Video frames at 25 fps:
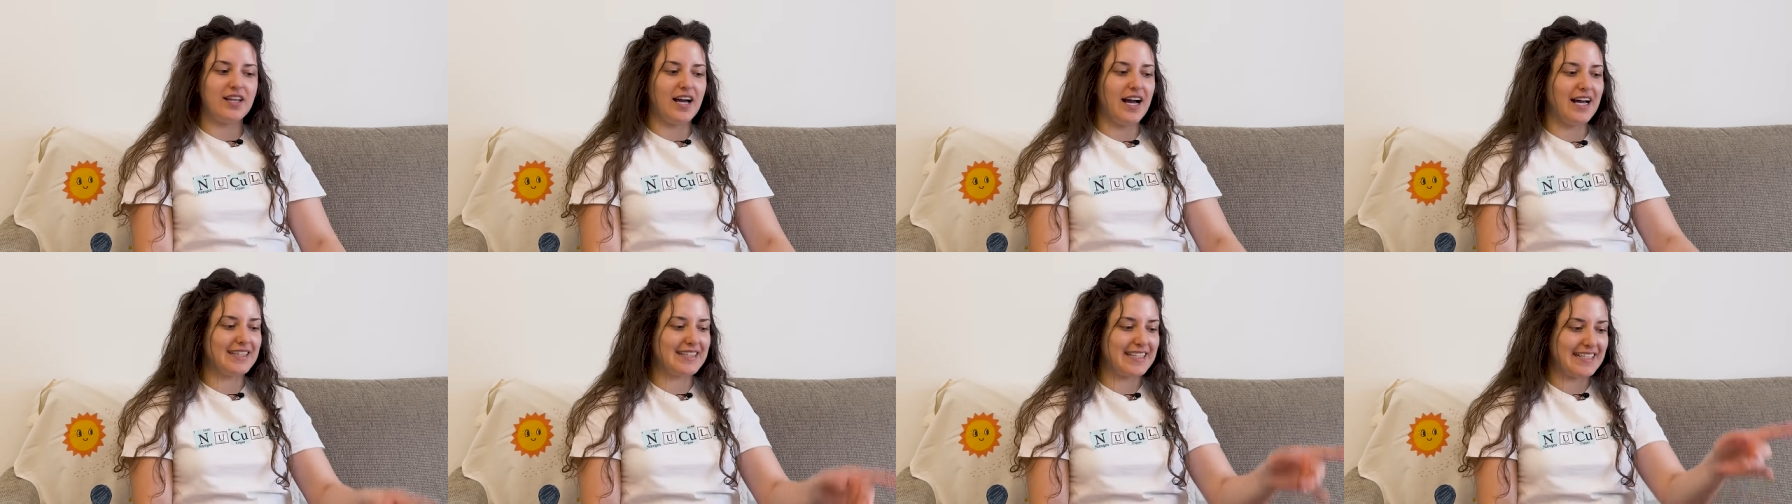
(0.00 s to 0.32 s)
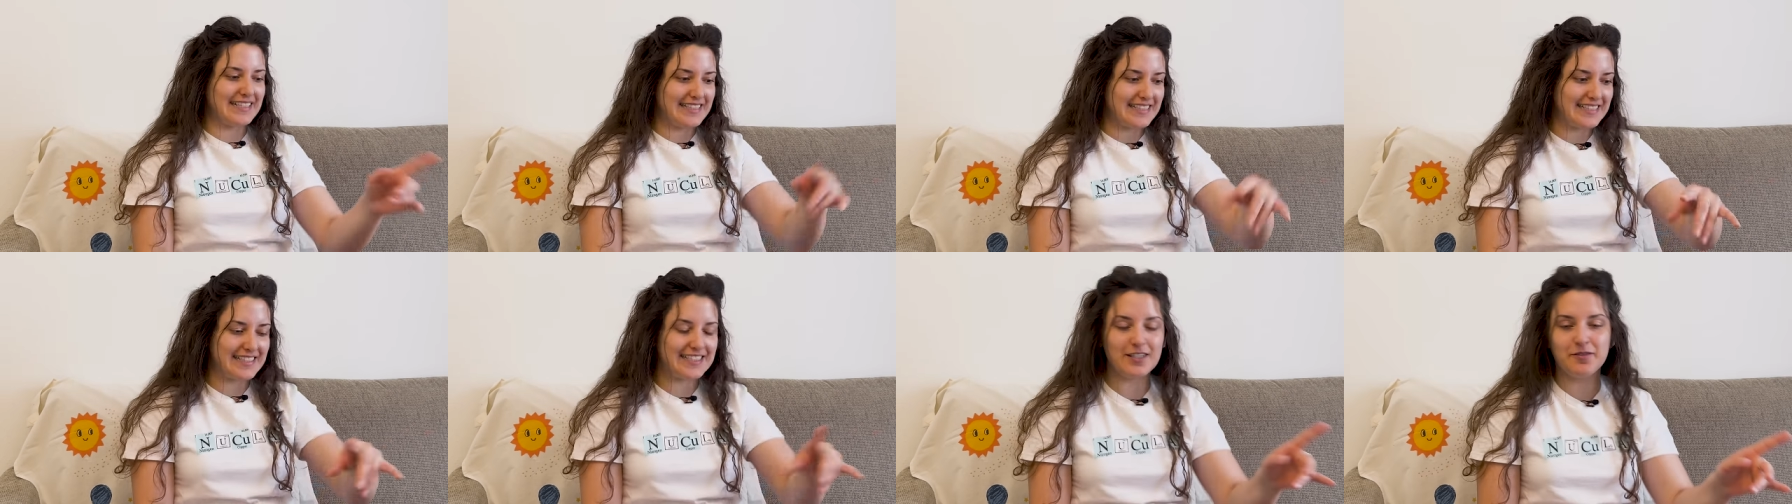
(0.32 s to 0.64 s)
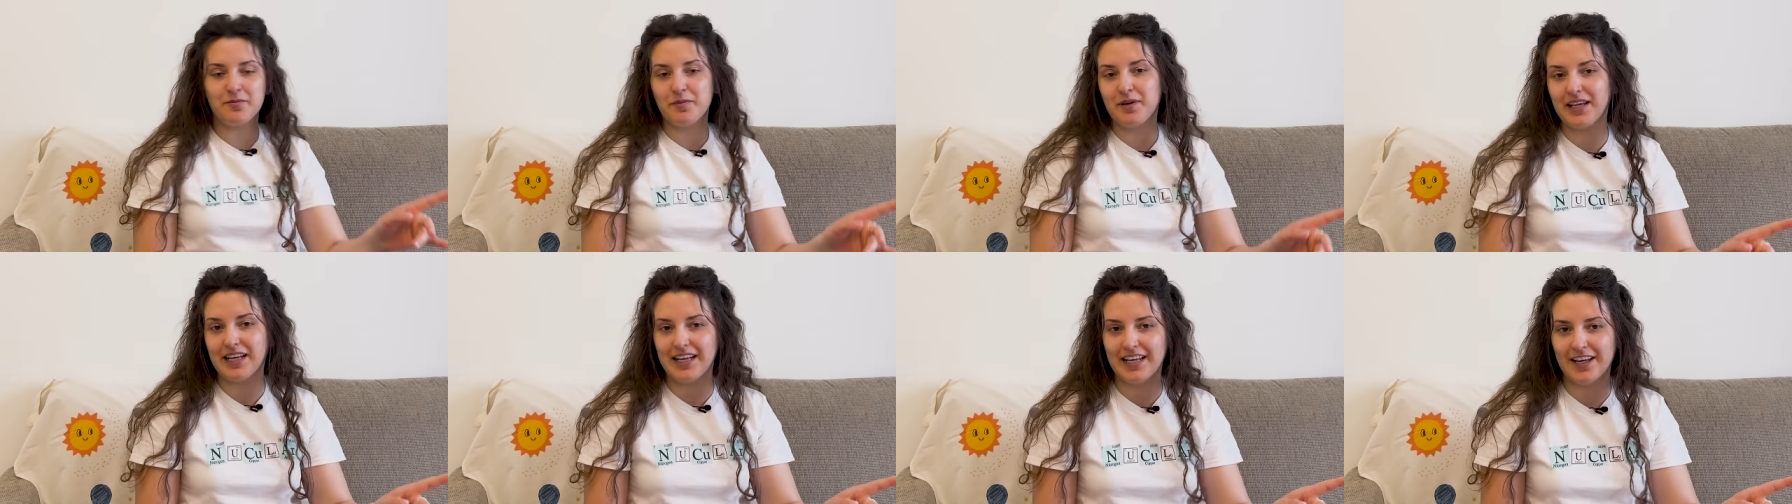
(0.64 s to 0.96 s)
that and
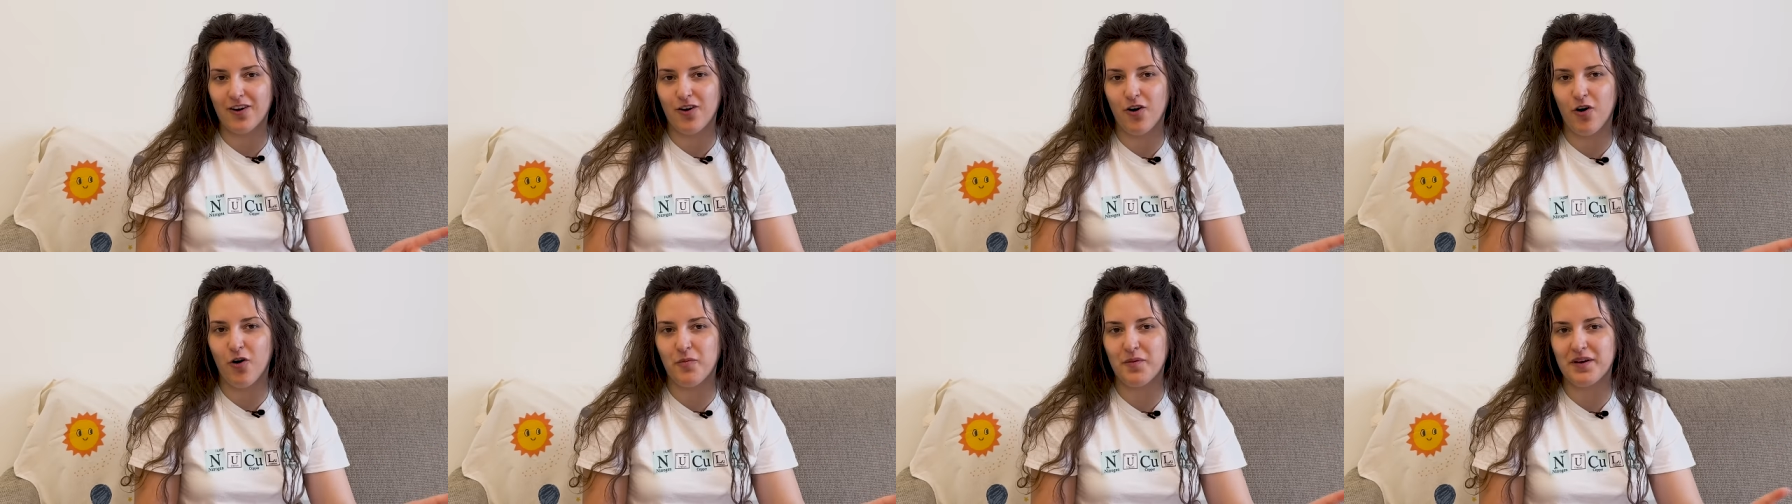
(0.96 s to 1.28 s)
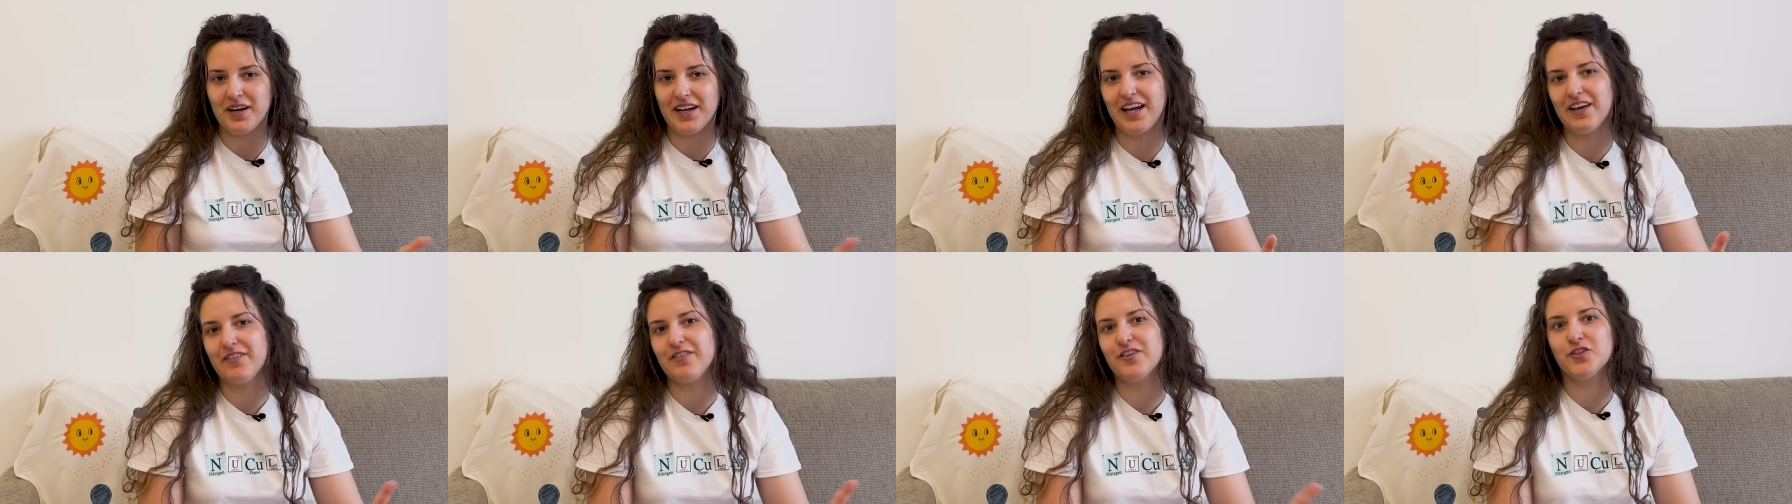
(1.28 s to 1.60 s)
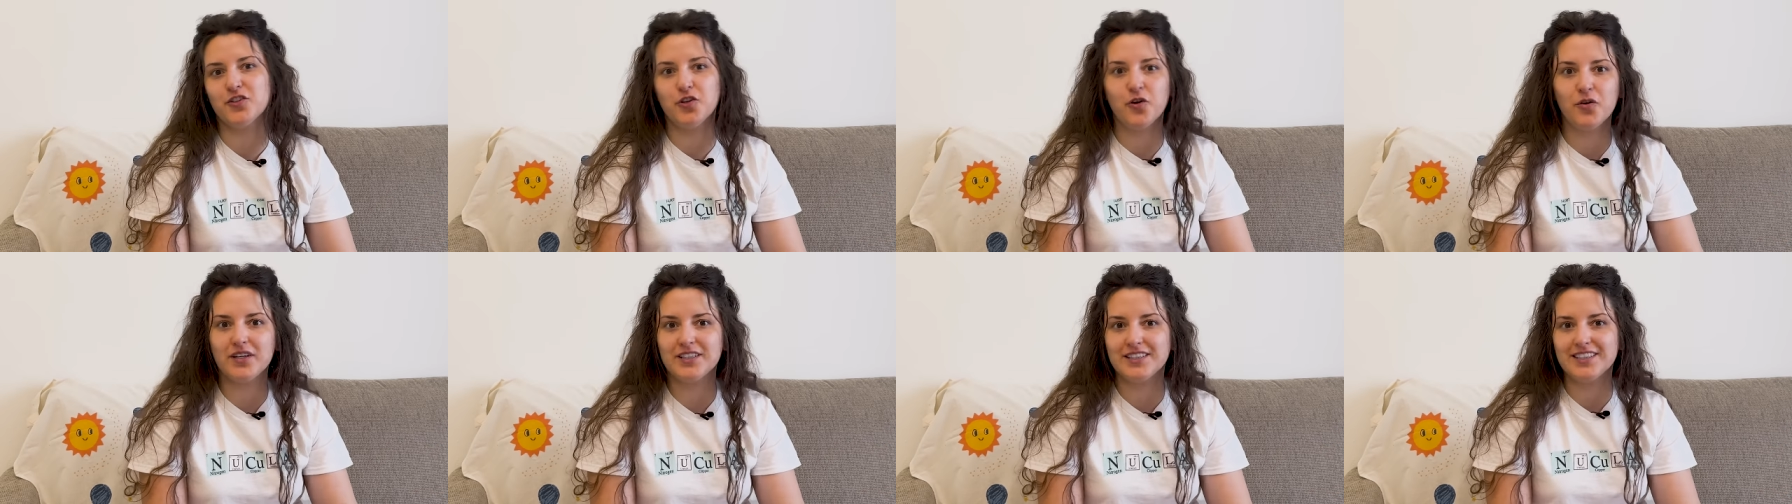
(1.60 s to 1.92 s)
seemingly Homer
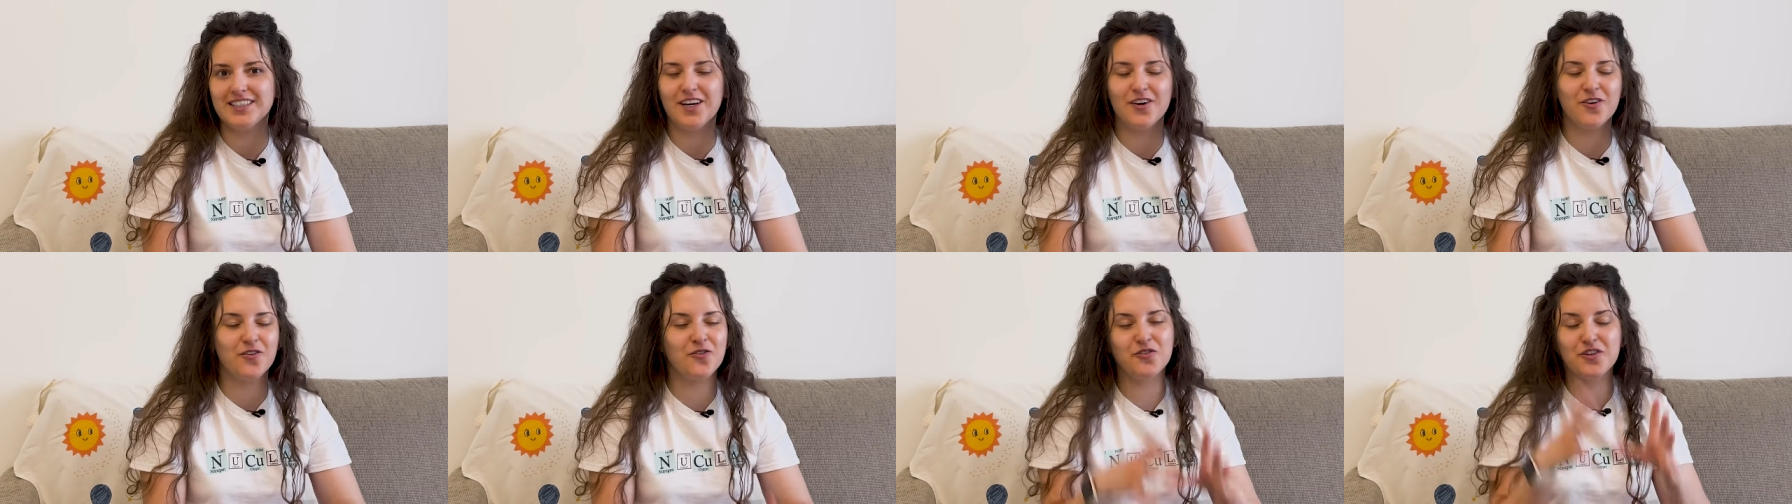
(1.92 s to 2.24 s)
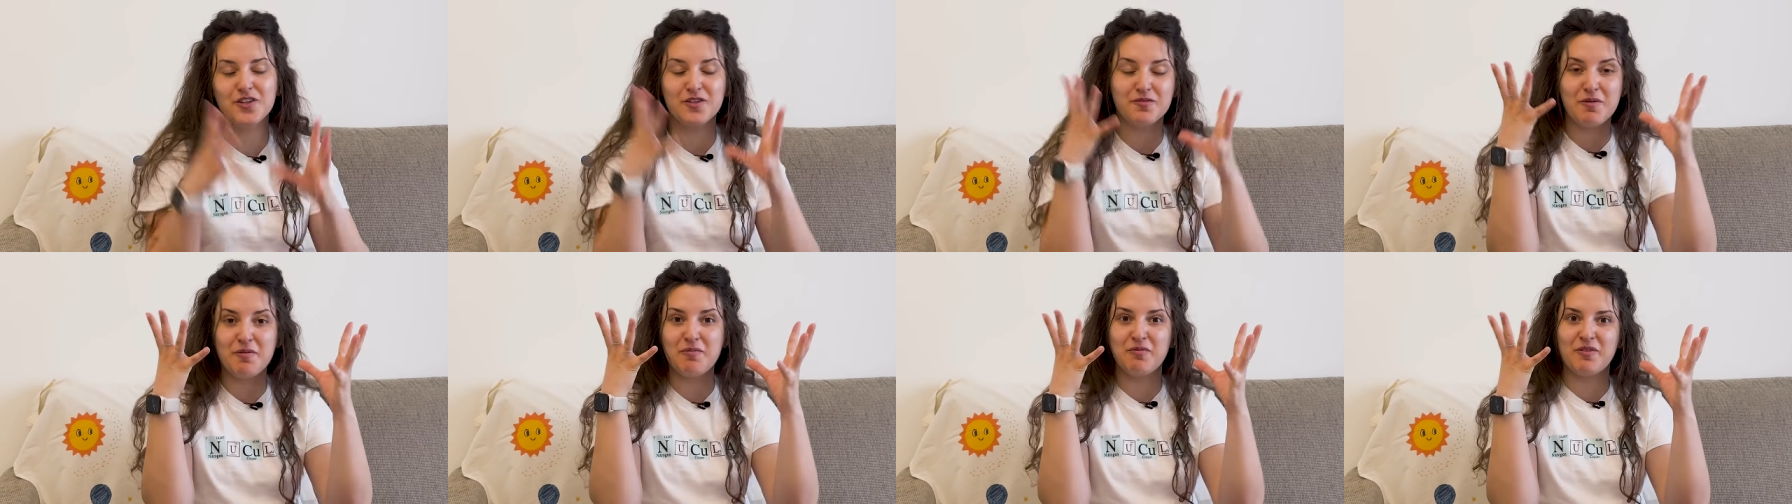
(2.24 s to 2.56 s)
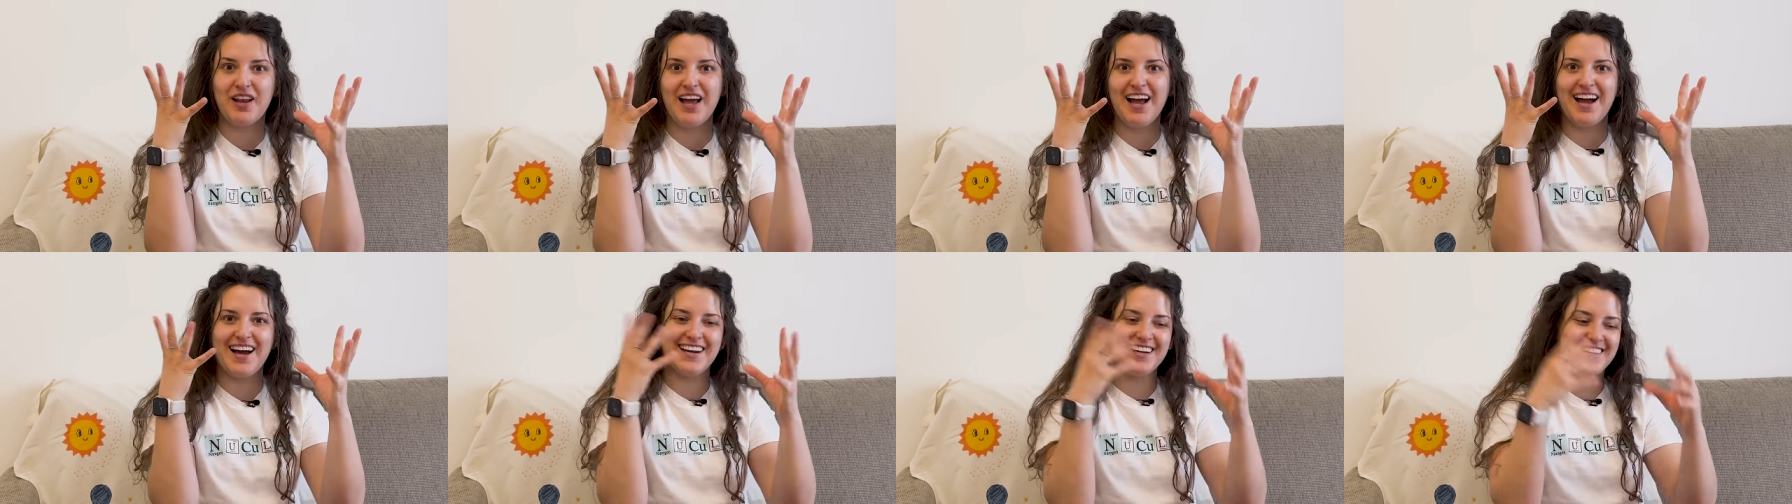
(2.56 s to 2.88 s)
having no idea who these
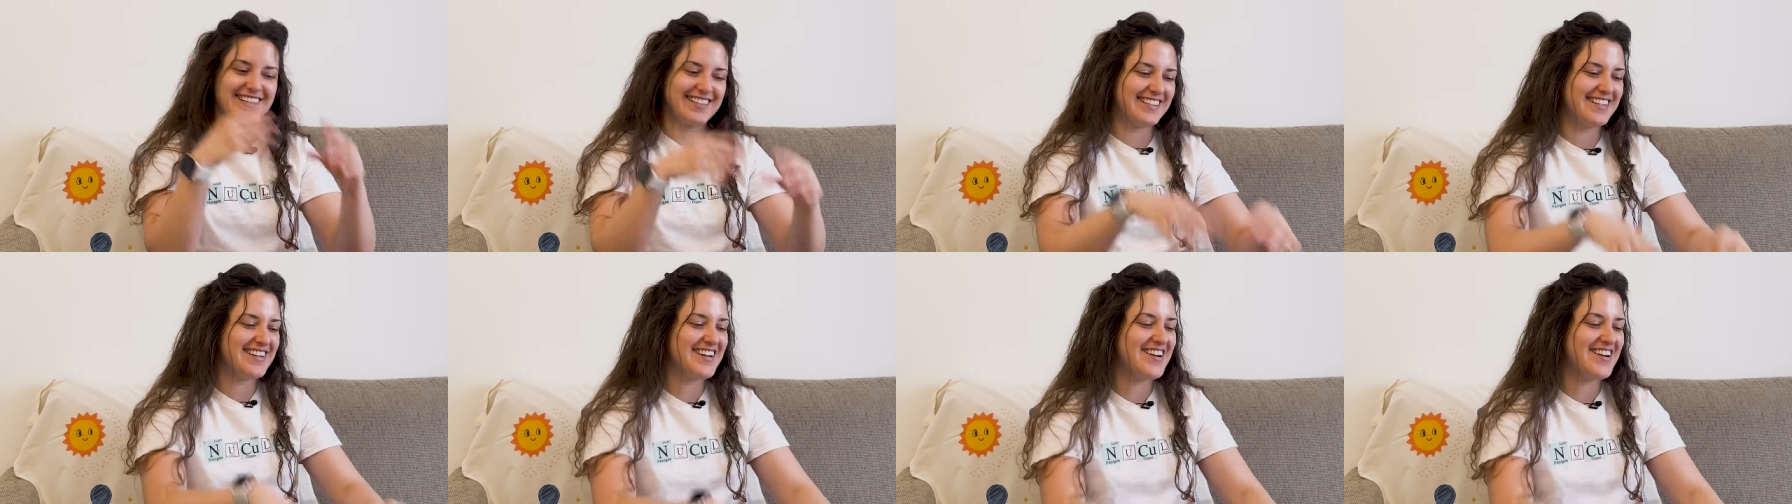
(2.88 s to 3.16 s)
people are,